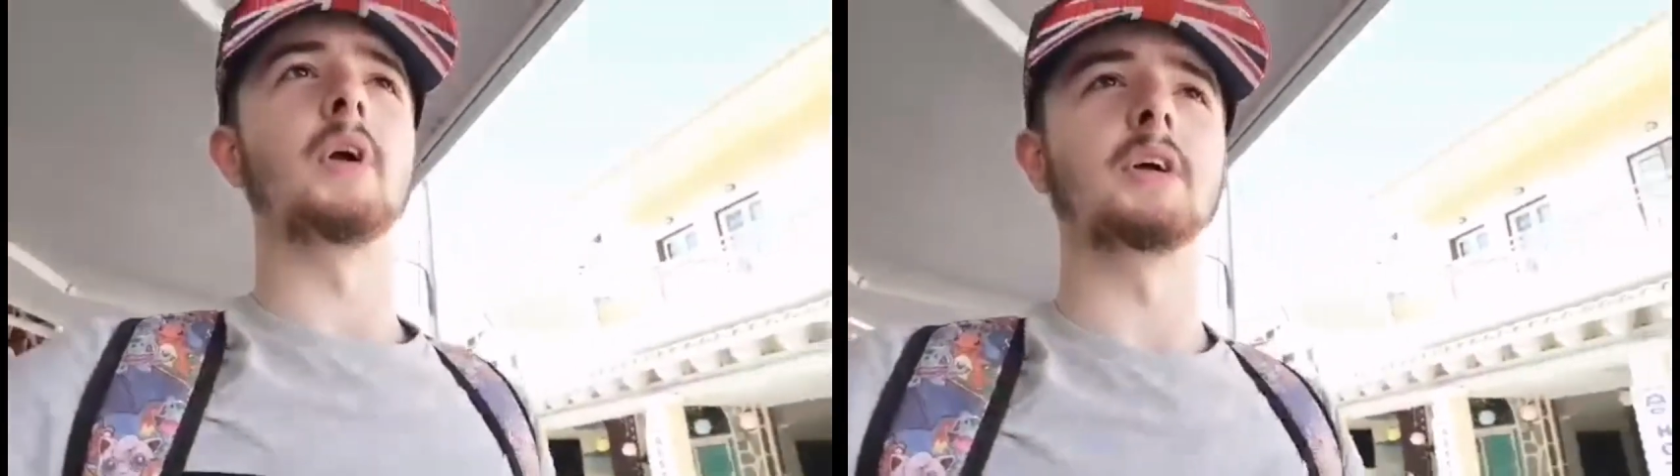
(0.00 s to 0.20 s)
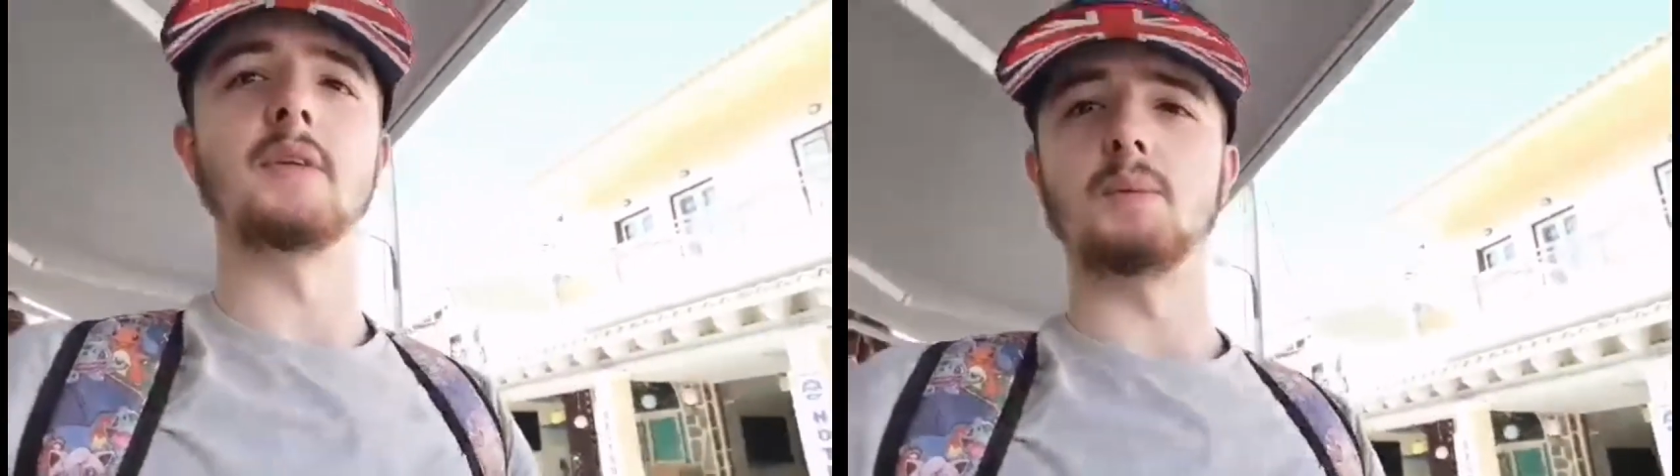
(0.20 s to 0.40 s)

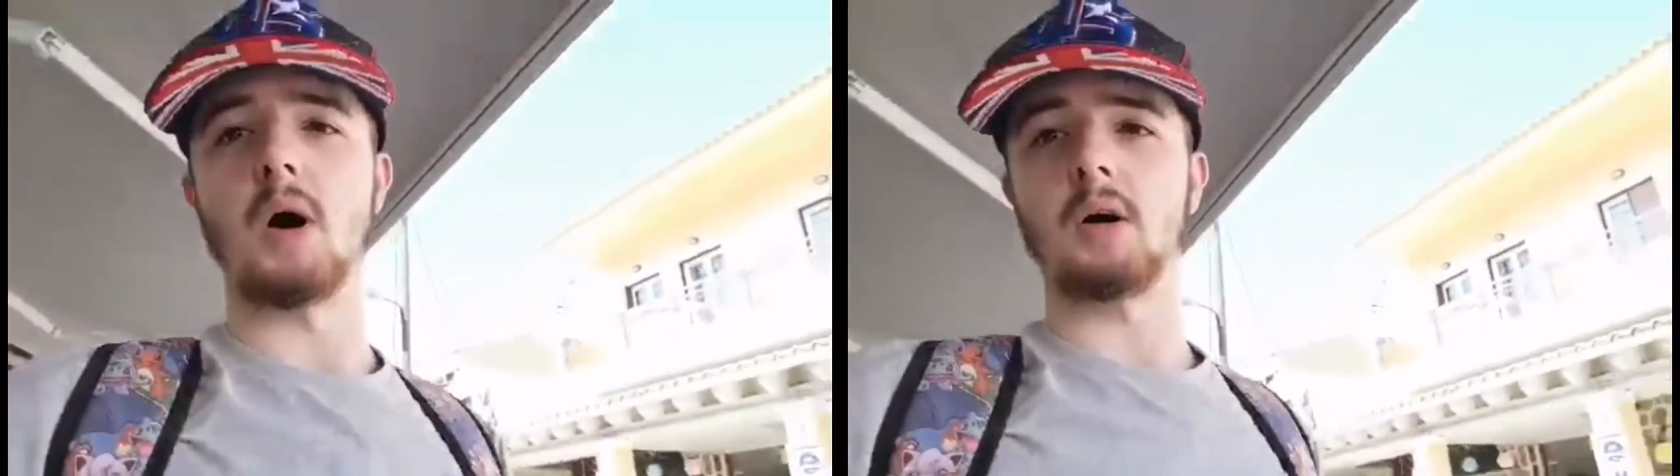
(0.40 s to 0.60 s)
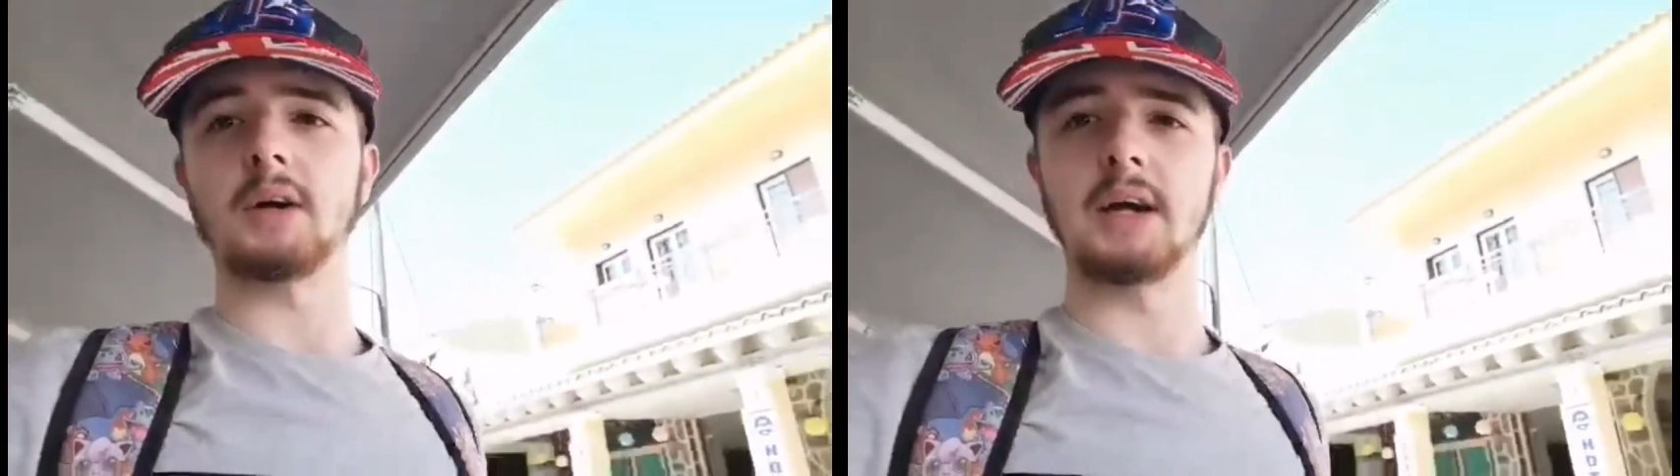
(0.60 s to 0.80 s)
wanting to go to the
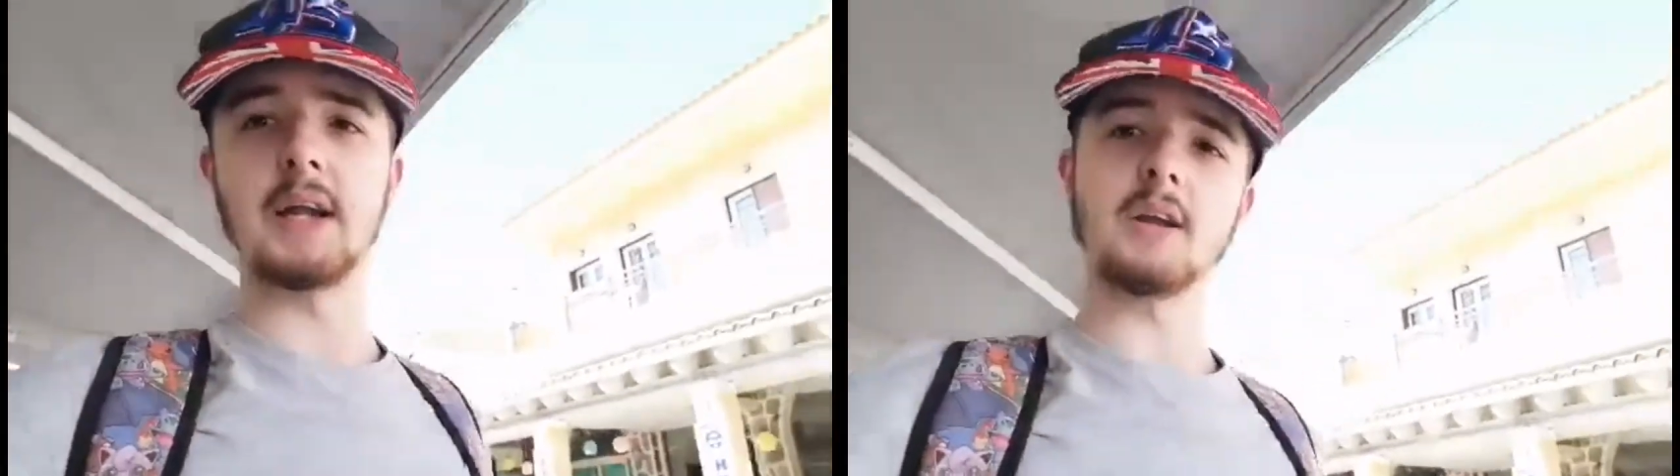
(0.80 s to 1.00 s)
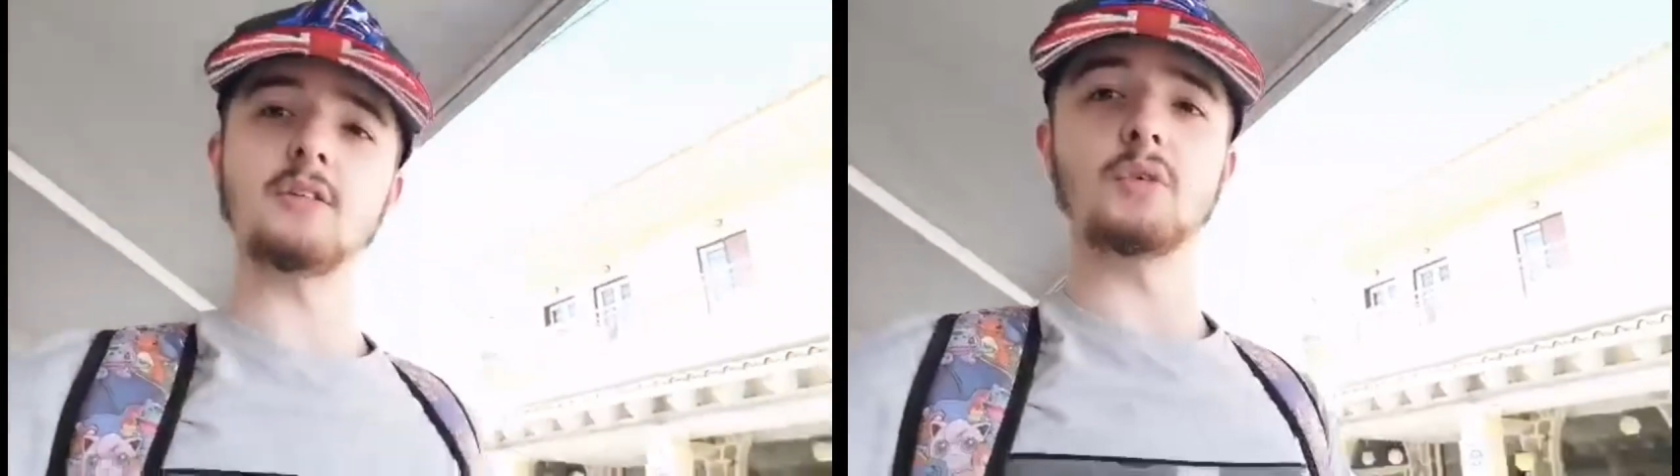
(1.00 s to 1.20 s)
market
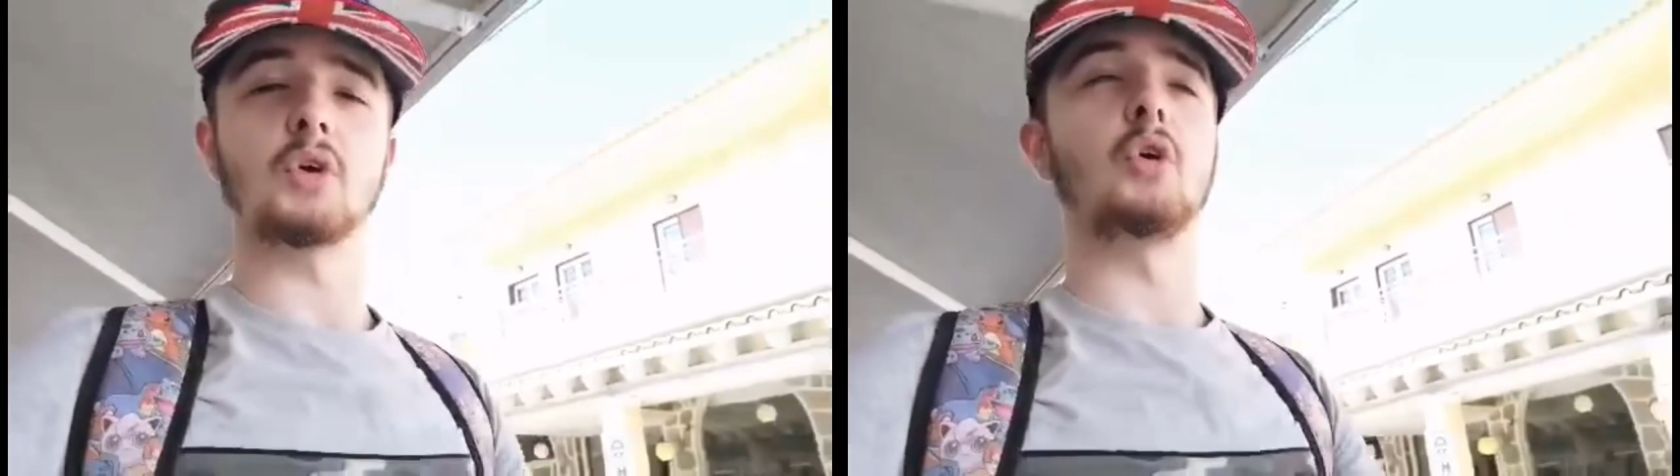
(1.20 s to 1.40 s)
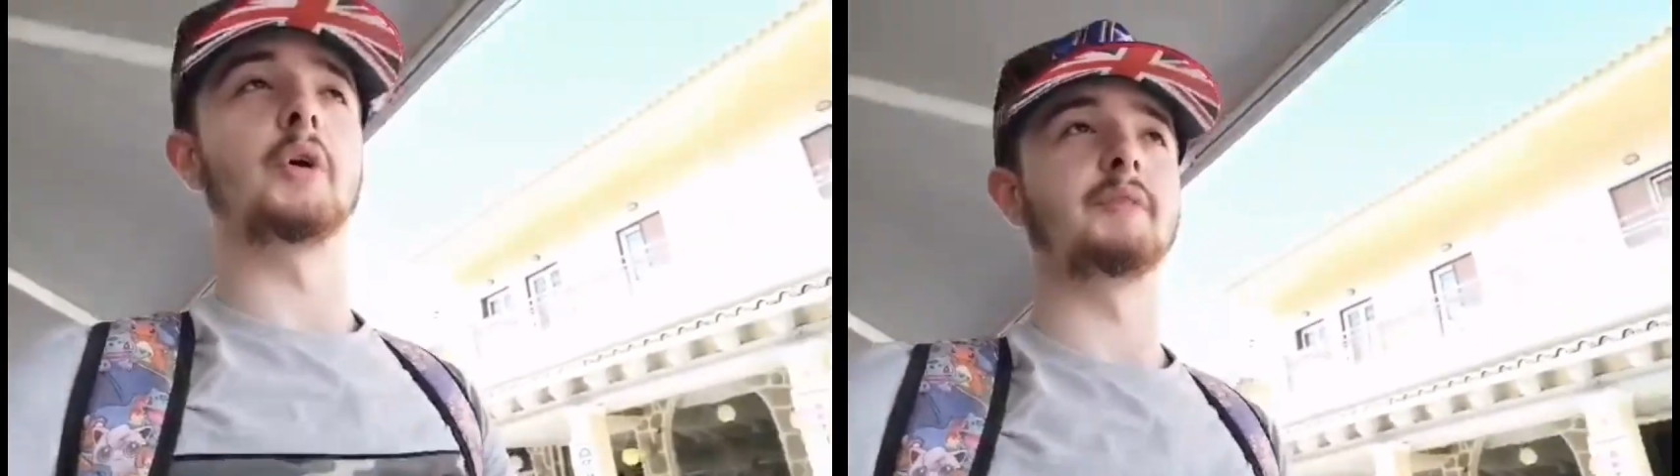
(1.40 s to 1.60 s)
and actually
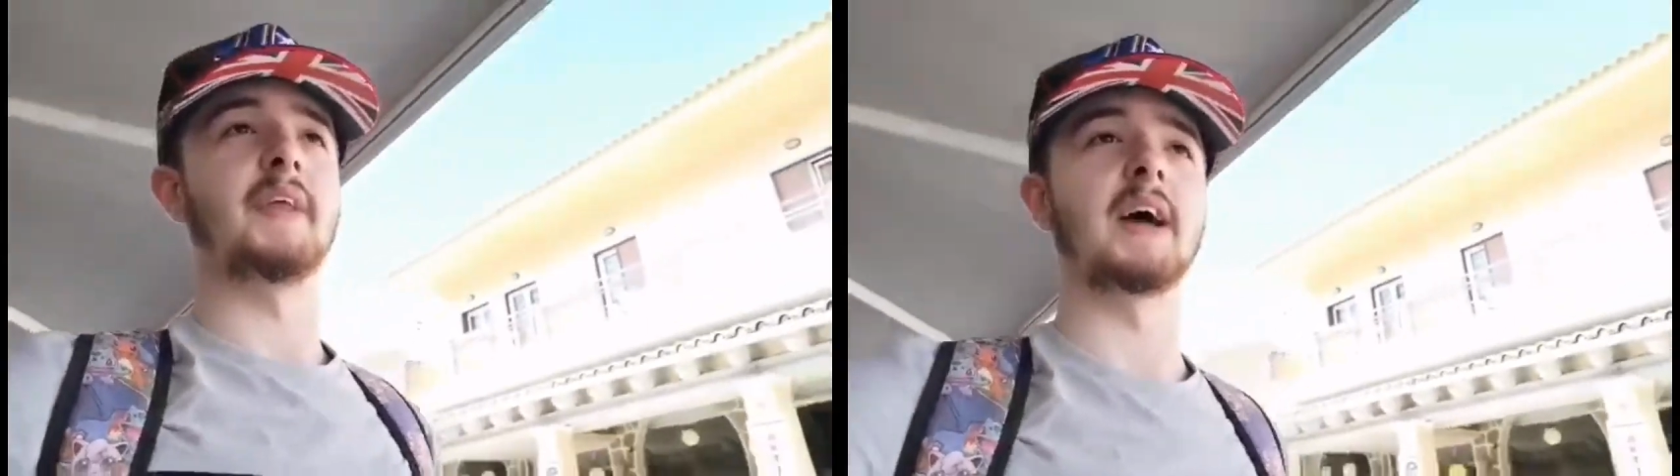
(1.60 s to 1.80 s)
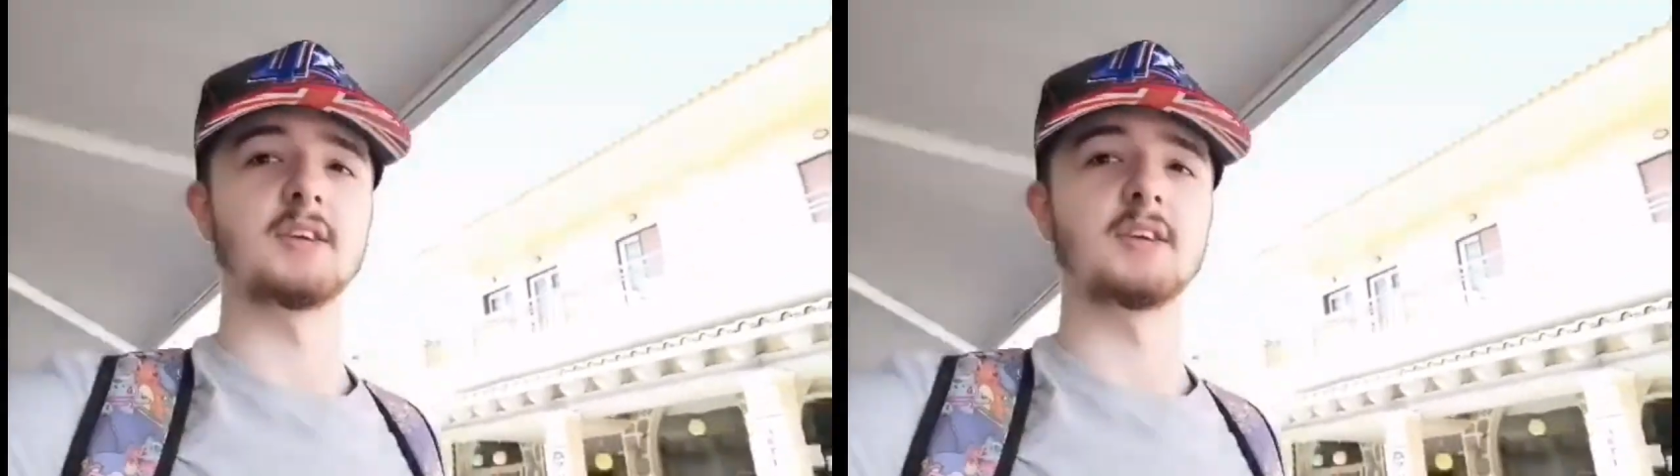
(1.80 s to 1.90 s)
record over there,